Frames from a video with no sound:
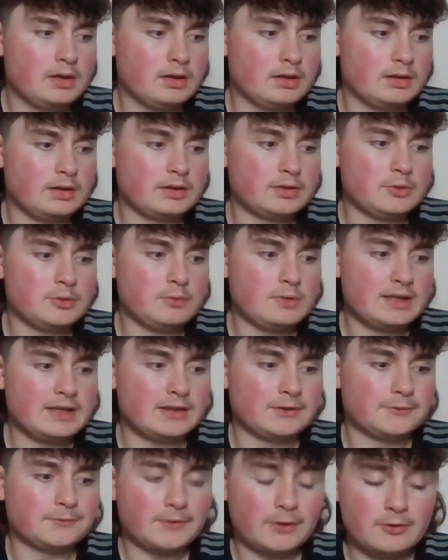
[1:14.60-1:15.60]
Inoue
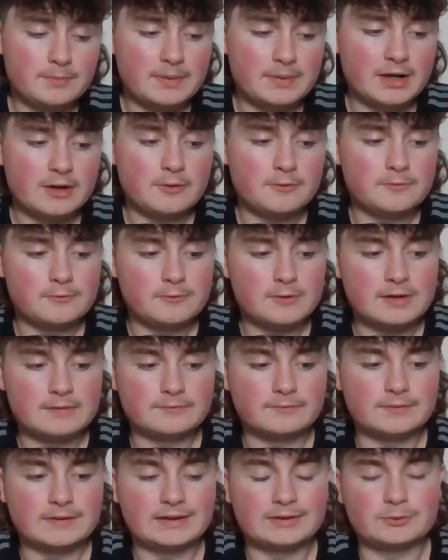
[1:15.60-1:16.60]
is very powerful
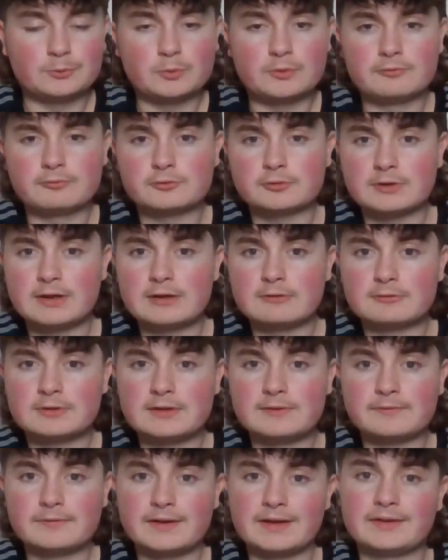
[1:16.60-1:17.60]
and fast with great
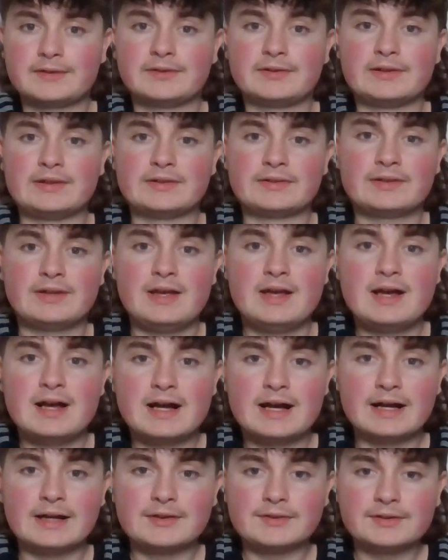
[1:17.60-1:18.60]
reflexes,
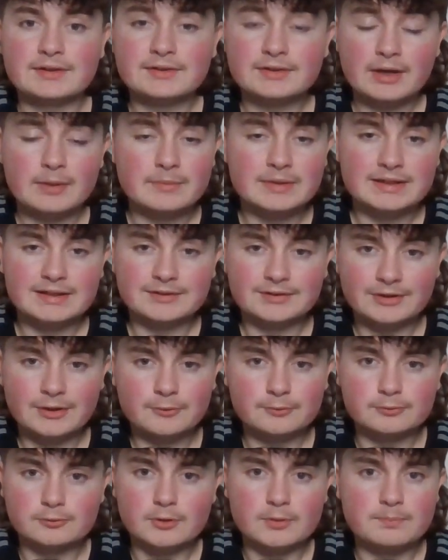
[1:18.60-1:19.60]
and his
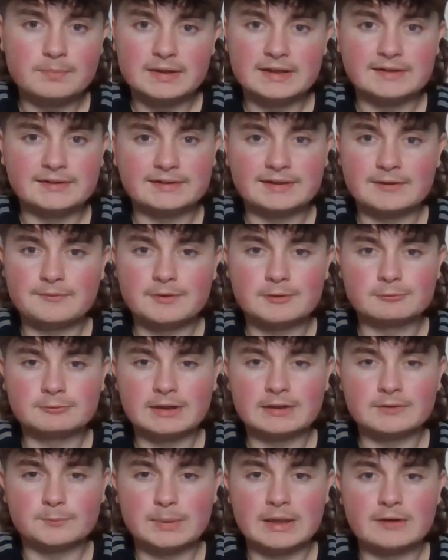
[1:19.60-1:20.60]
overall ability, if he's
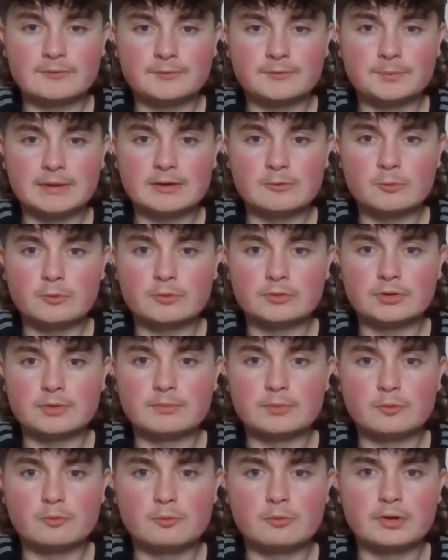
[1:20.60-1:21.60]
ranked pound for pound
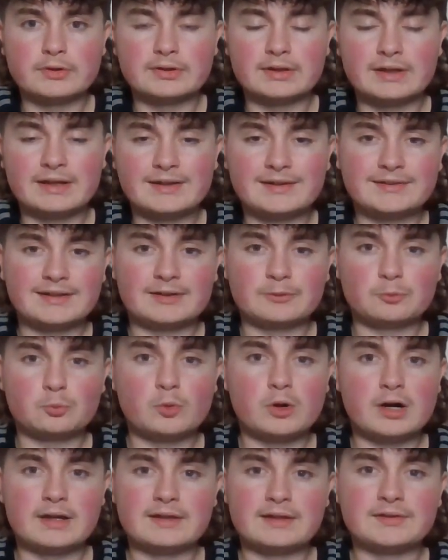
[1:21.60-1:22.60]
number one, then it says
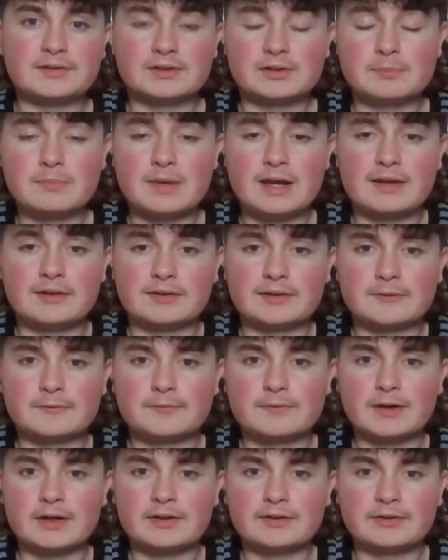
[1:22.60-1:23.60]
why he's an amazing
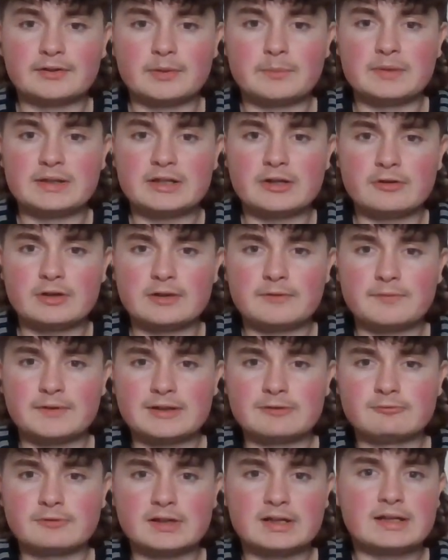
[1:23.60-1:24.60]
fighter. I mean, the only
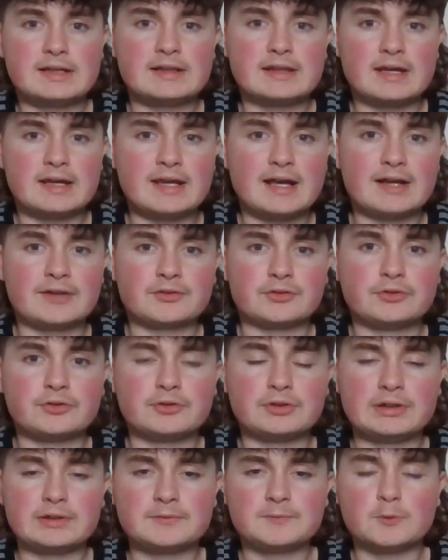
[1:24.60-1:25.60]
thing really that he hasn't
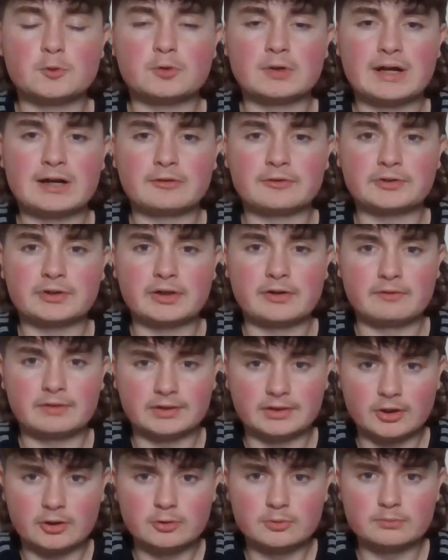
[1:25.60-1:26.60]
done is fought outside of
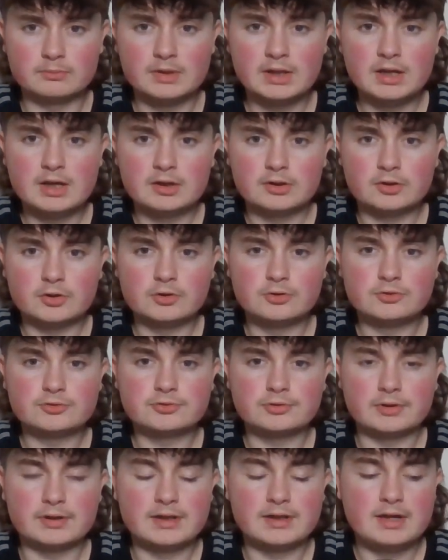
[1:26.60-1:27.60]
his home
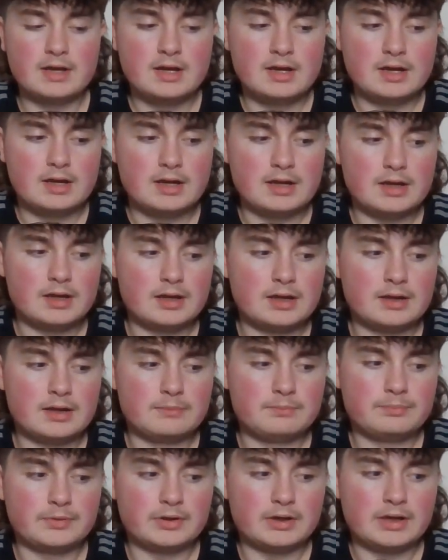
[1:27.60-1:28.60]
country,
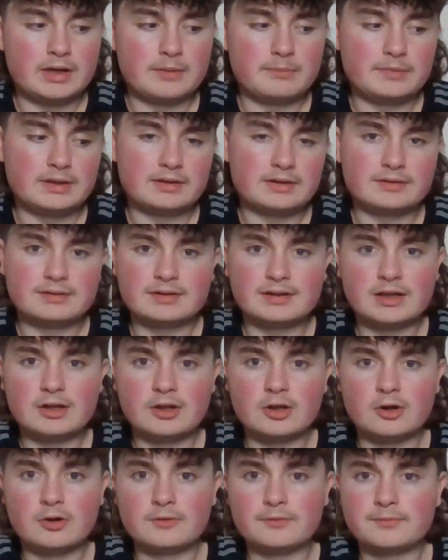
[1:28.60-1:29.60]
but I mean, a
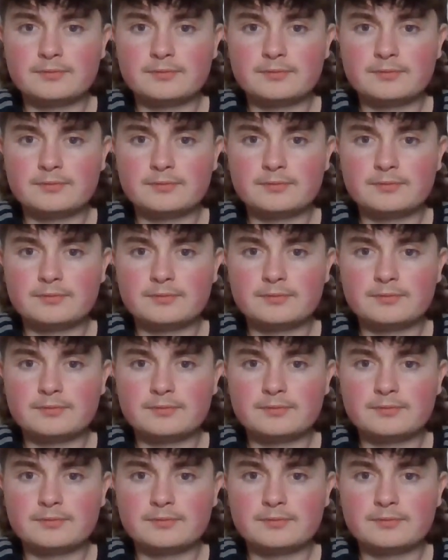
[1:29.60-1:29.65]
lot